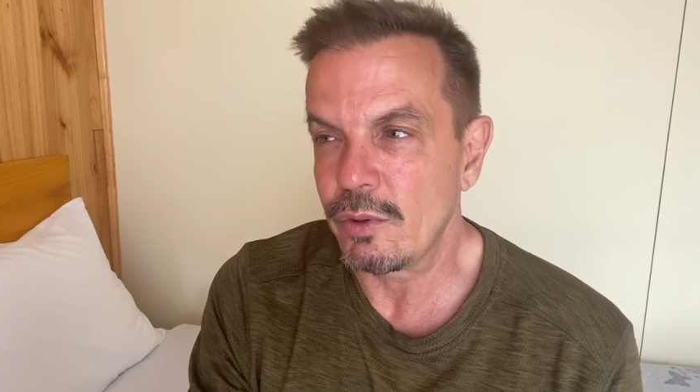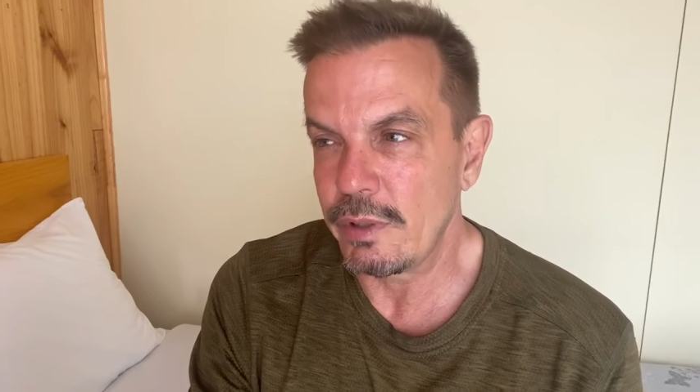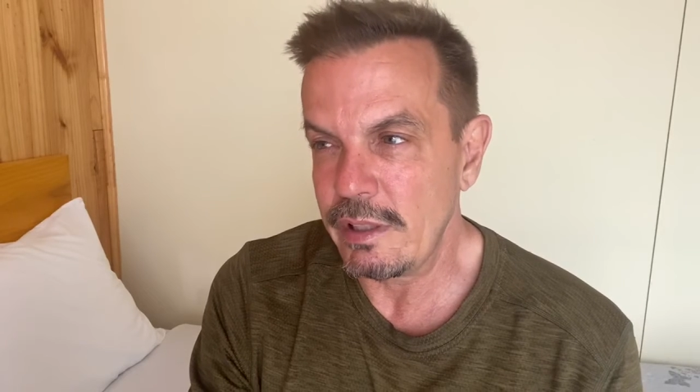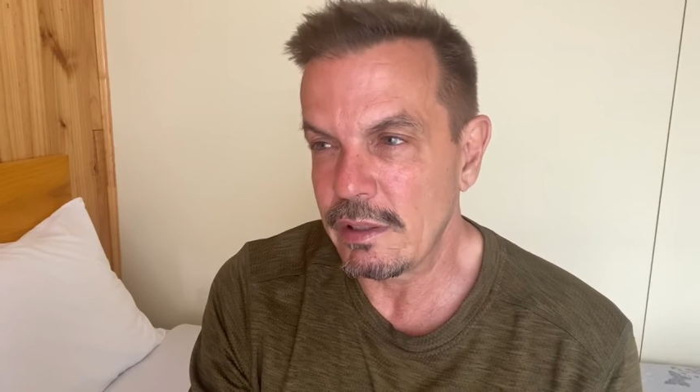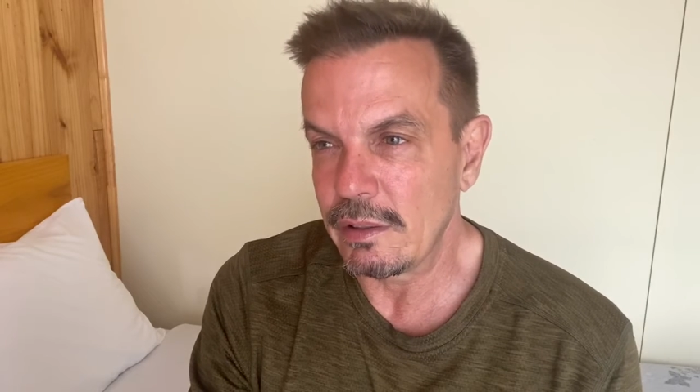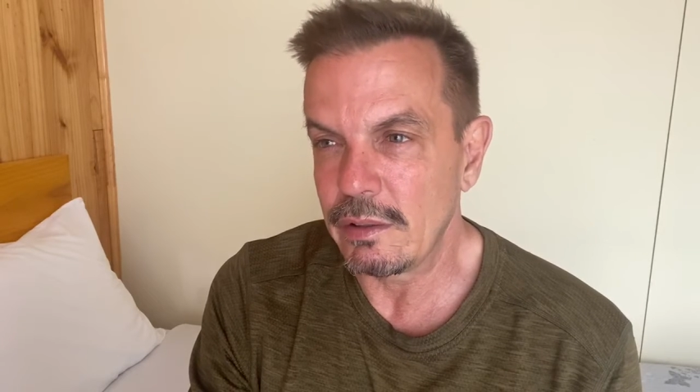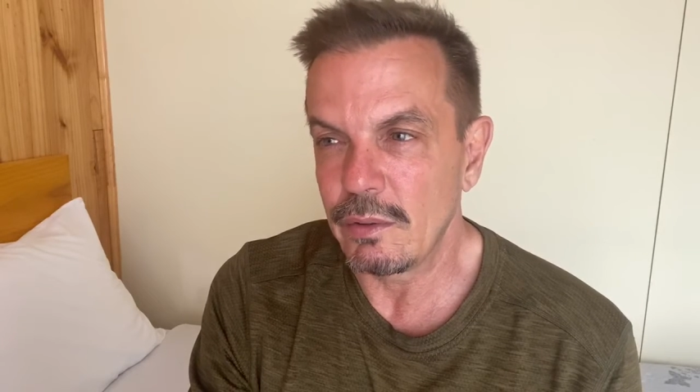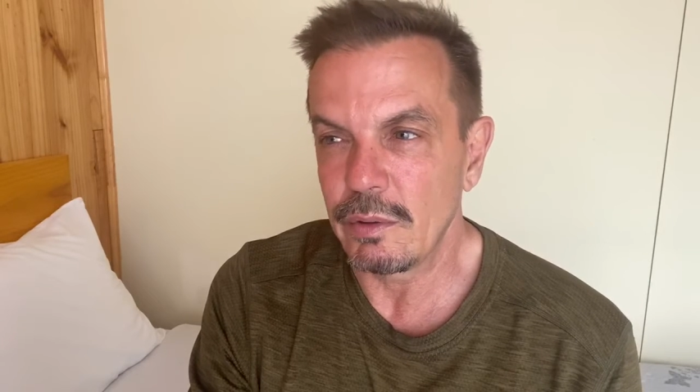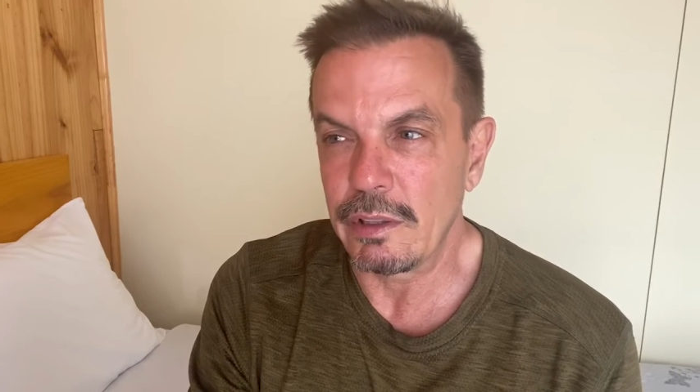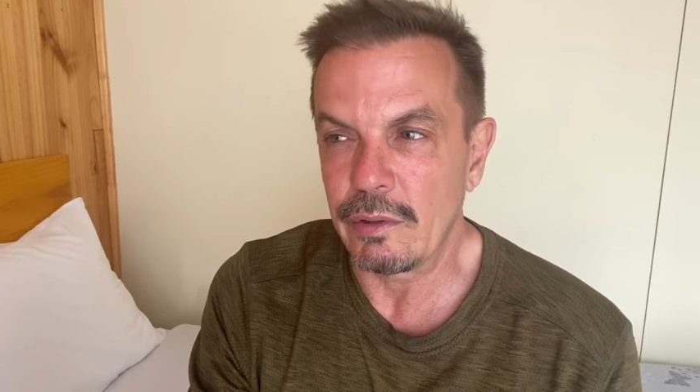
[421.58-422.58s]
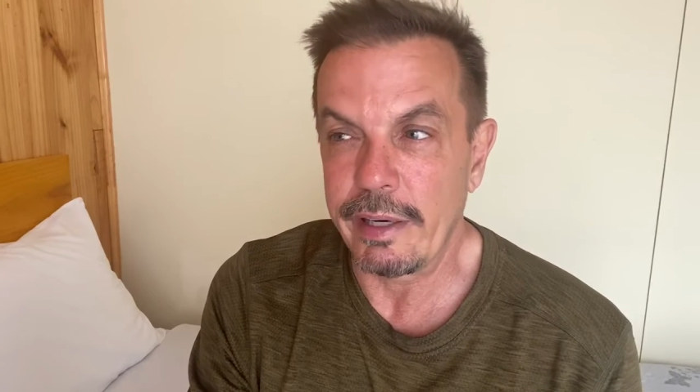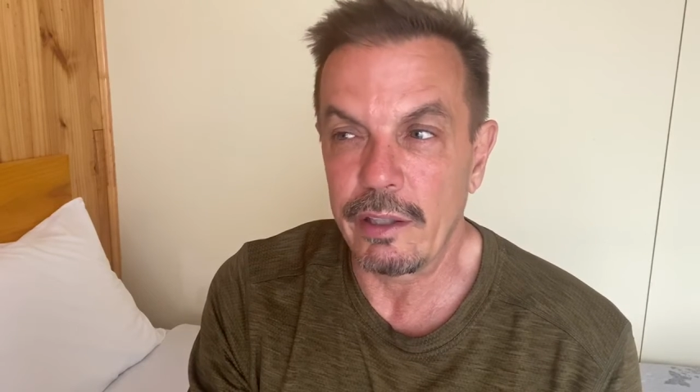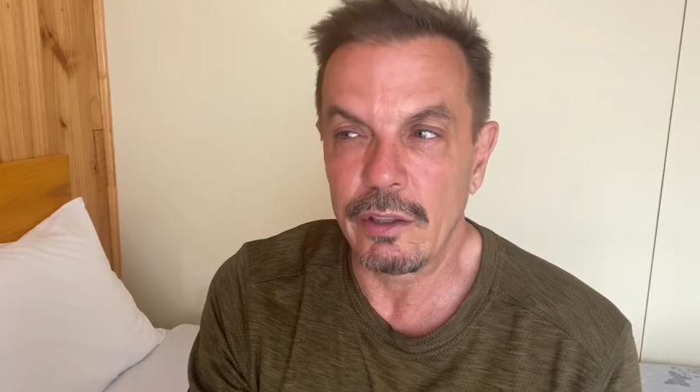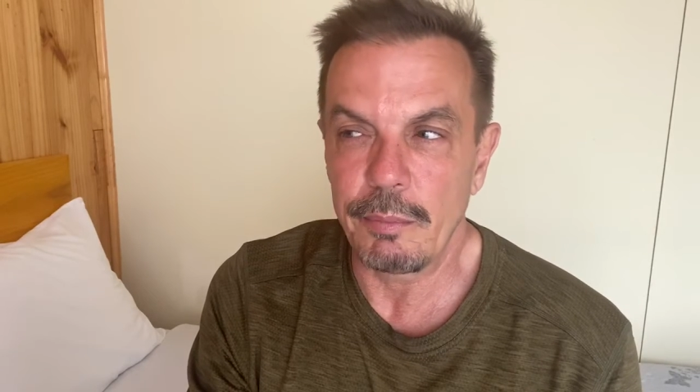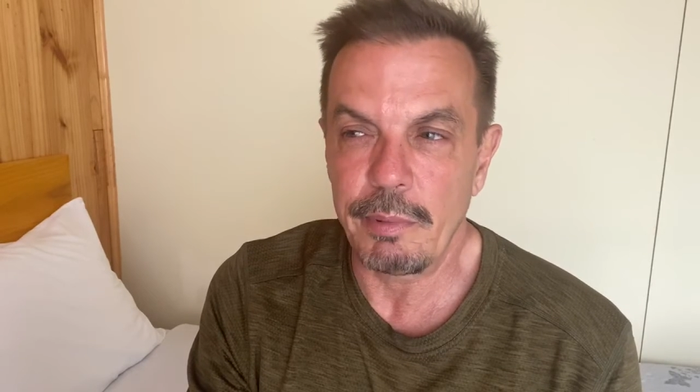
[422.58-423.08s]
Teresa was a great
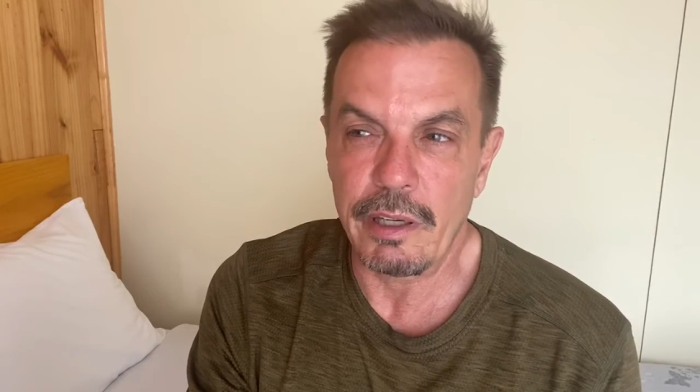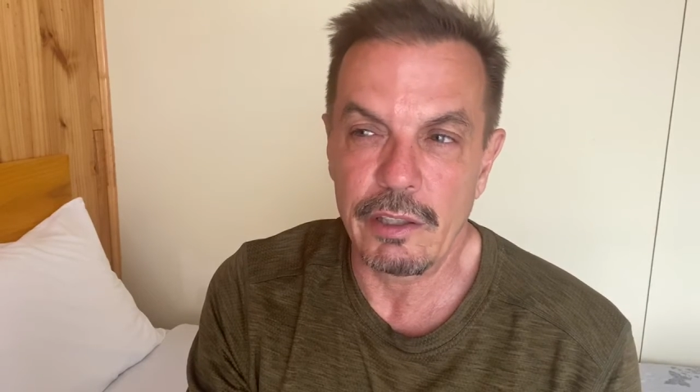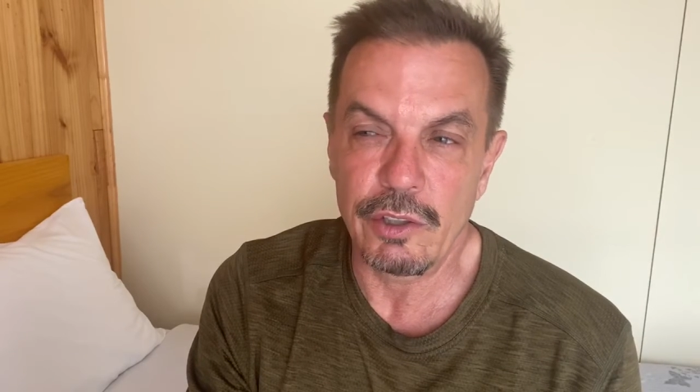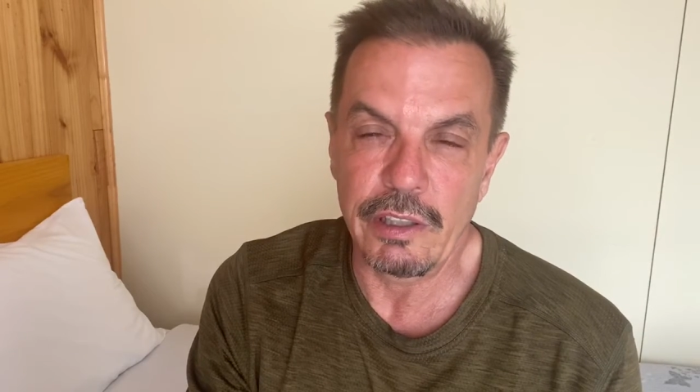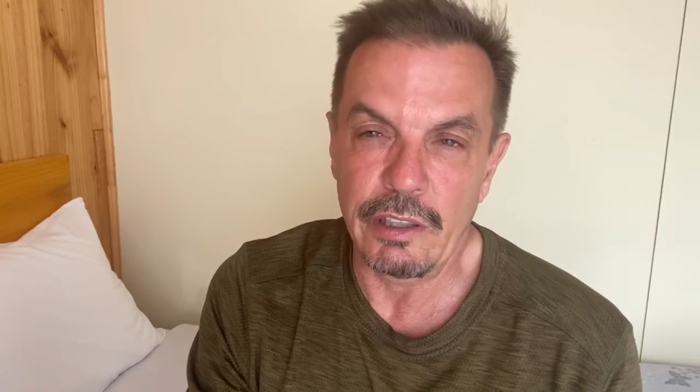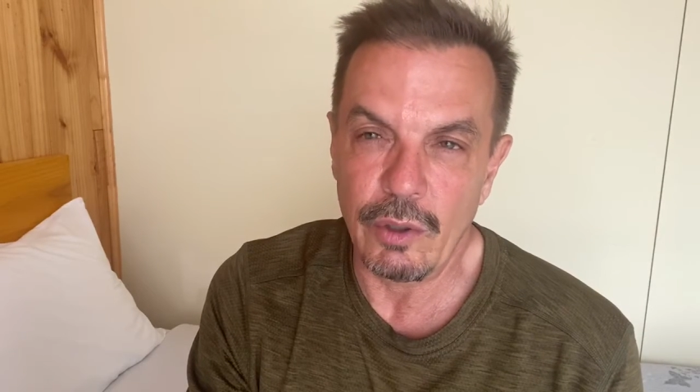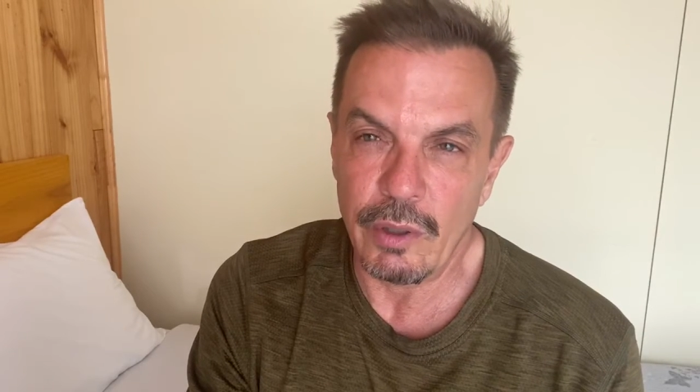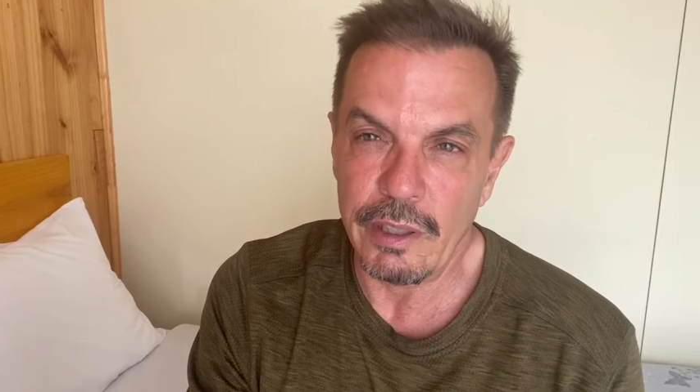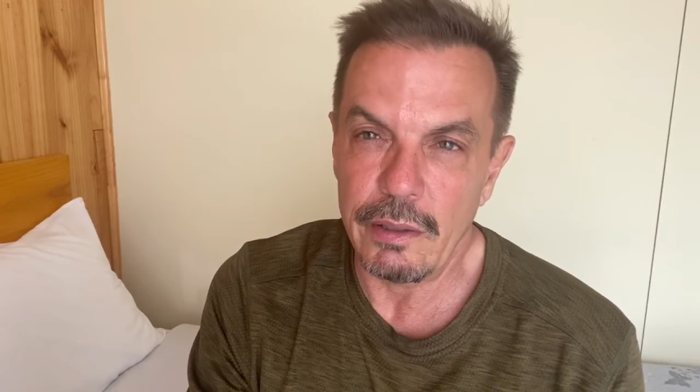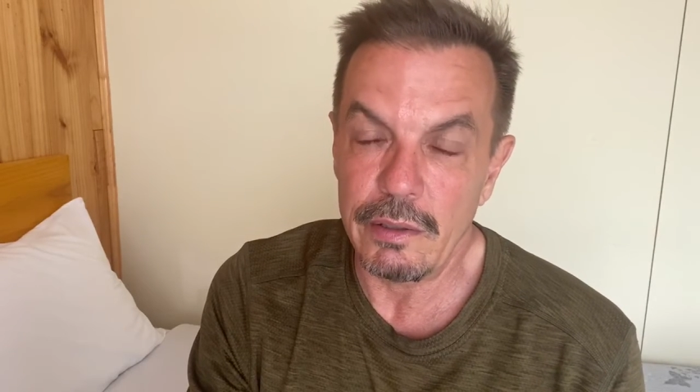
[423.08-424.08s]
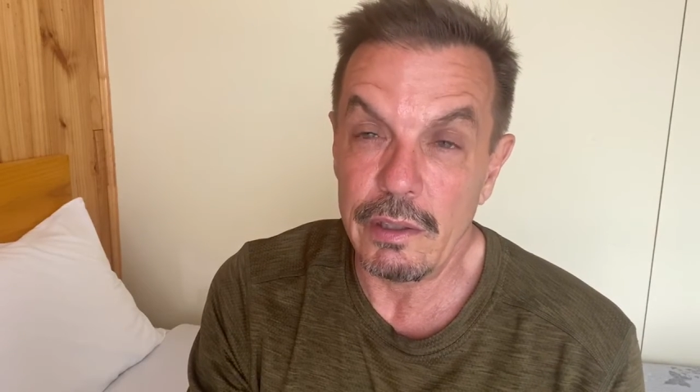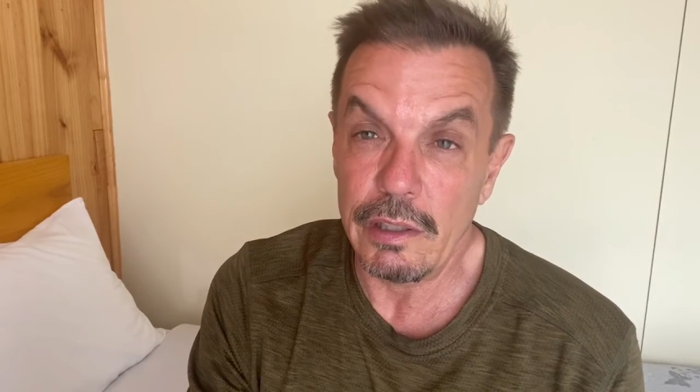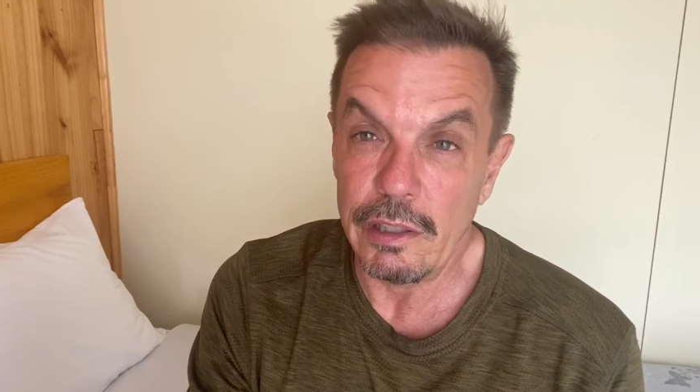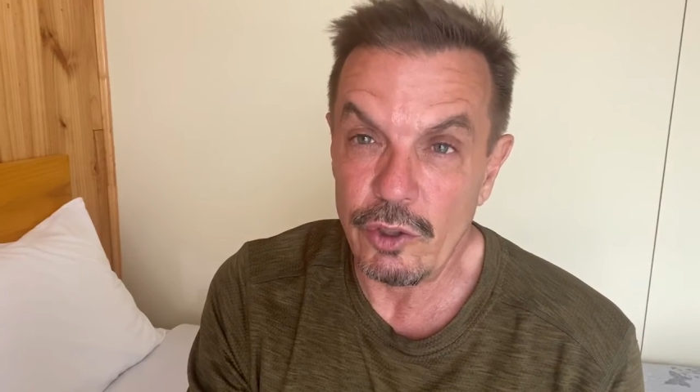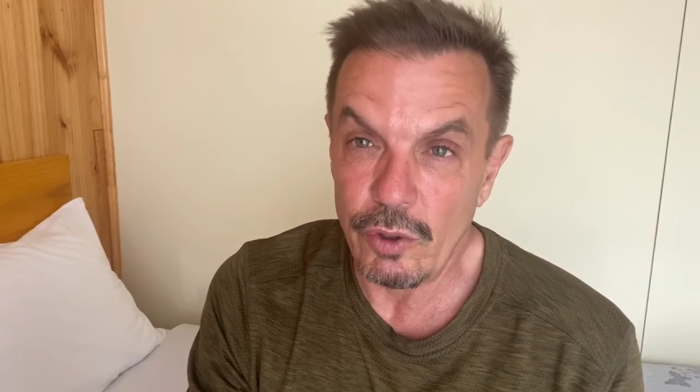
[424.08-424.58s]
cook because she
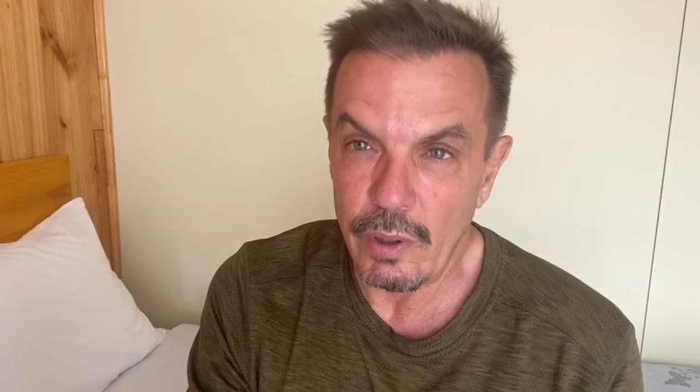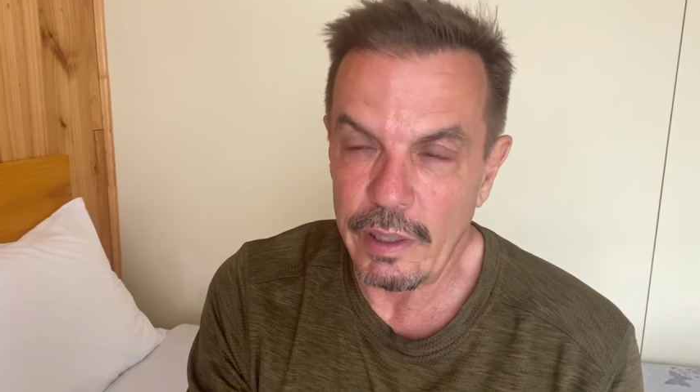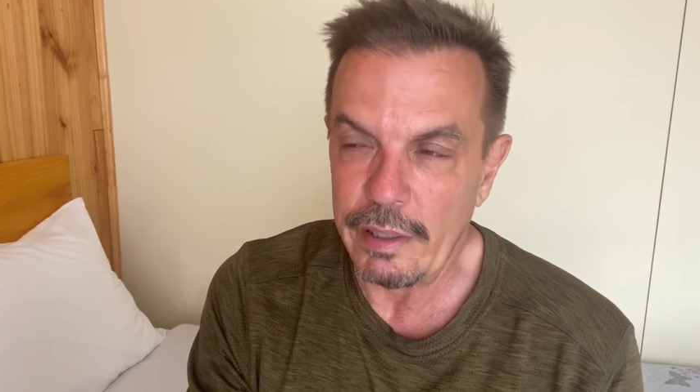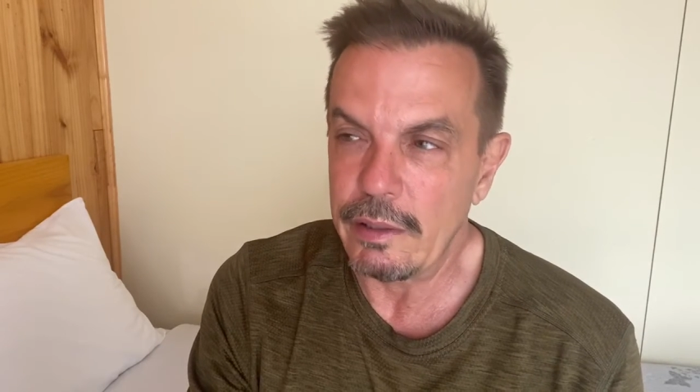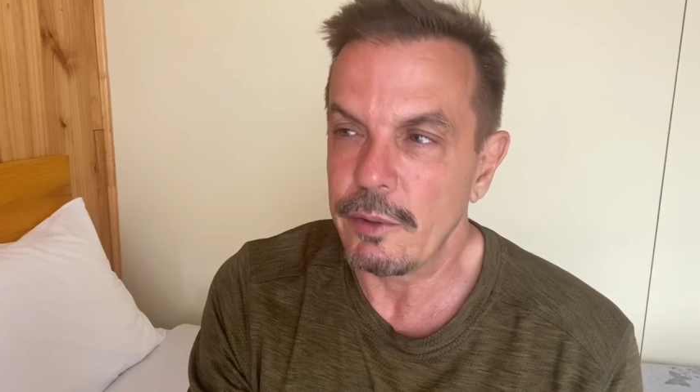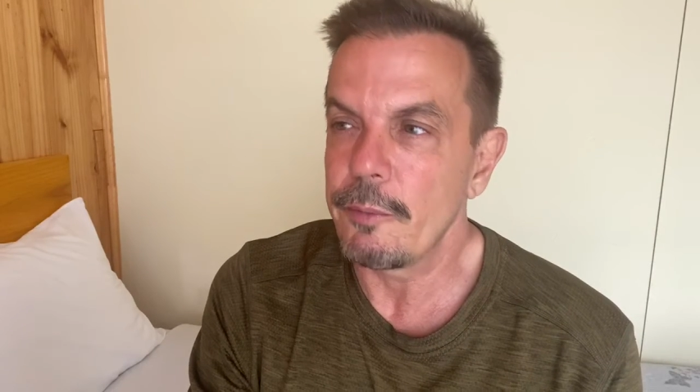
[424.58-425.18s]
enjoyed